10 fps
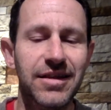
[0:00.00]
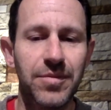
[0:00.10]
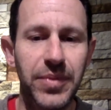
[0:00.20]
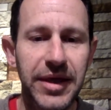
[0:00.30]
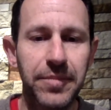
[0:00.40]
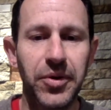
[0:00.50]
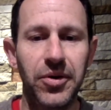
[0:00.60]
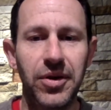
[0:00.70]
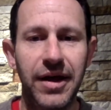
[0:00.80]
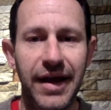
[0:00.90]
the
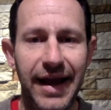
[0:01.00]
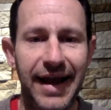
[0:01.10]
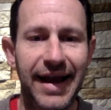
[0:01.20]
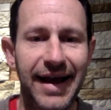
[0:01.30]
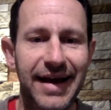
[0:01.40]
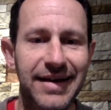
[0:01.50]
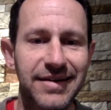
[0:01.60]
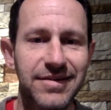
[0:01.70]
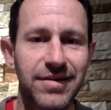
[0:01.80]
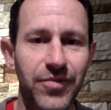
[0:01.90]
people
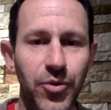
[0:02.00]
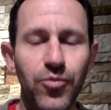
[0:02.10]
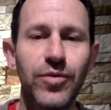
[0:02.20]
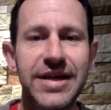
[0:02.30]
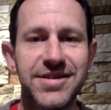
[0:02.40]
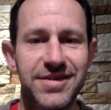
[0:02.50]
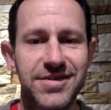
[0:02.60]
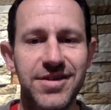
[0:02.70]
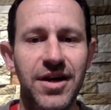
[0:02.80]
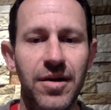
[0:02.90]
and the
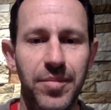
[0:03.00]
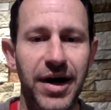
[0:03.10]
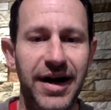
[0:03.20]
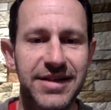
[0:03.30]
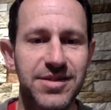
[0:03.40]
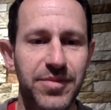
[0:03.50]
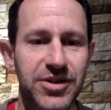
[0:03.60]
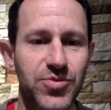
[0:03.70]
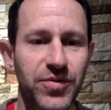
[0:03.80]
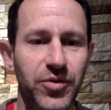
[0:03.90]
reasons behind some of
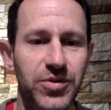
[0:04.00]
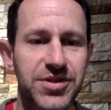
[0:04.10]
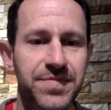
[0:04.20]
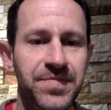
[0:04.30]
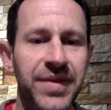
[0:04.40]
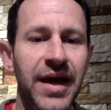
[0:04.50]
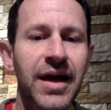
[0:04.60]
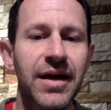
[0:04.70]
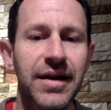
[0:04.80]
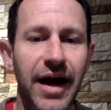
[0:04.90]
these revolts.
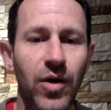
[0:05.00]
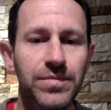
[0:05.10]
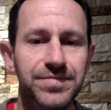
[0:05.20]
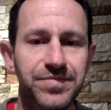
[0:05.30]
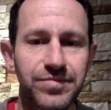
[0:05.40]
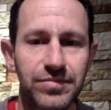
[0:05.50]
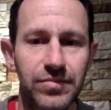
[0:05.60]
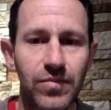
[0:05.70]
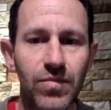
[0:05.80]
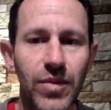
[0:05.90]
Now,
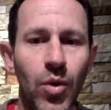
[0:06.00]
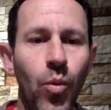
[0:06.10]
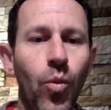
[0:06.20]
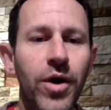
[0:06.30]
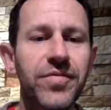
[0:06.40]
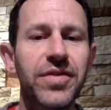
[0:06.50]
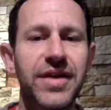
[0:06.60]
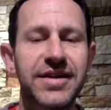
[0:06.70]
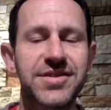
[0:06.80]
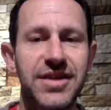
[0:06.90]
one of the
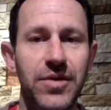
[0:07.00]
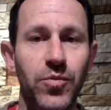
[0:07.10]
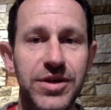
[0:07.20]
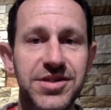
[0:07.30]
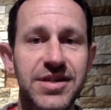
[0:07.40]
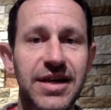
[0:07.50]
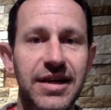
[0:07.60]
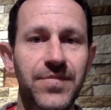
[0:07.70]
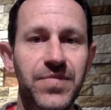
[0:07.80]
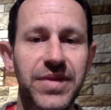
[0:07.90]
things that we
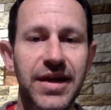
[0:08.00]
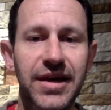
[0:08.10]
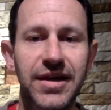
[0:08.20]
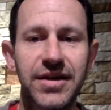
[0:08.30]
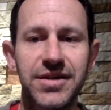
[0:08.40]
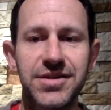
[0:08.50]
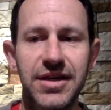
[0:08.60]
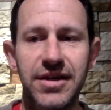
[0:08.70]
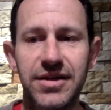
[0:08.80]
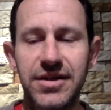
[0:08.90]
see is, in
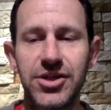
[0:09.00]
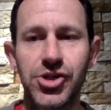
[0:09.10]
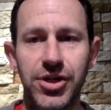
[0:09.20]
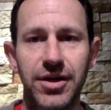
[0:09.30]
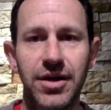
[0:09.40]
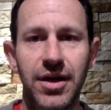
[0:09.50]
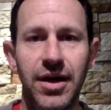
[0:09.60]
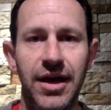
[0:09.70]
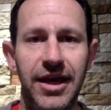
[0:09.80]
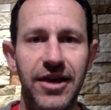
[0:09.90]
addition,
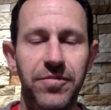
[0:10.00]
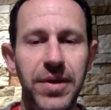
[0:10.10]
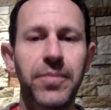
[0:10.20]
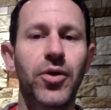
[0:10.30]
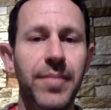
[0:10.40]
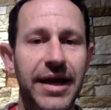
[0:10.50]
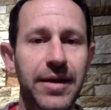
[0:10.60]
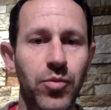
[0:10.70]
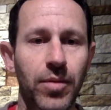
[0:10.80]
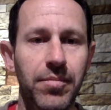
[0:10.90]
if people are making
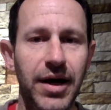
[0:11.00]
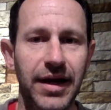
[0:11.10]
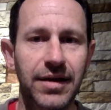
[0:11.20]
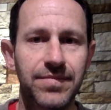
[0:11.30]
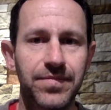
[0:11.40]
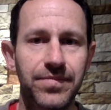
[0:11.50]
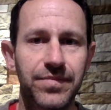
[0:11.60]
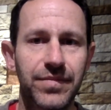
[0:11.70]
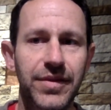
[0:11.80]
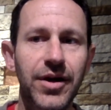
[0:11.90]
more money,
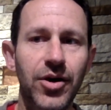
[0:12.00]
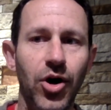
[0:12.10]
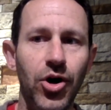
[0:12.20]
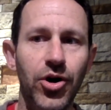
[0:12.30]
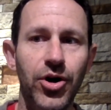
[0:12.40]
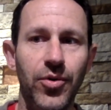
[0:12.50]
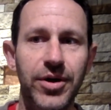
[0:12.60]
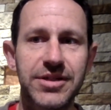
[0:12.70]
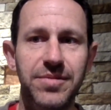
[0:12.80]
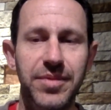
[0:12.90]
there are going
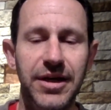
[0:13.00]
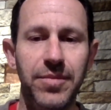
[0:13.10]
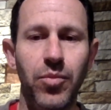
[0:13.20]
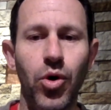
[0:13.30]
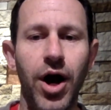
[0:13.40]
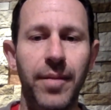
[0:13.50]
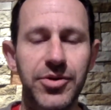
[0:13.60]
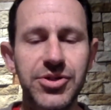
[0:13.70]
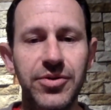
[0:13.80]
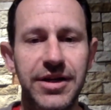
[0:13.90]
to be more
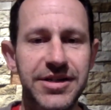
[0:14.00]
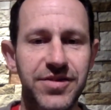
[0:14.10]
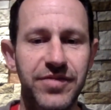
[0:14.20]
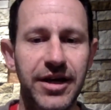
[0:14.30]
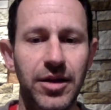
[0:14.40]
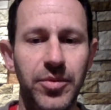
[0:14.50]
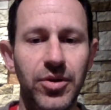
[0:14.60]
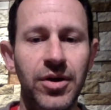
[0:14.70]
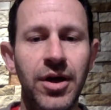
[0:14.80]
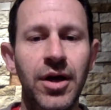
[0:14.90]
opportunities available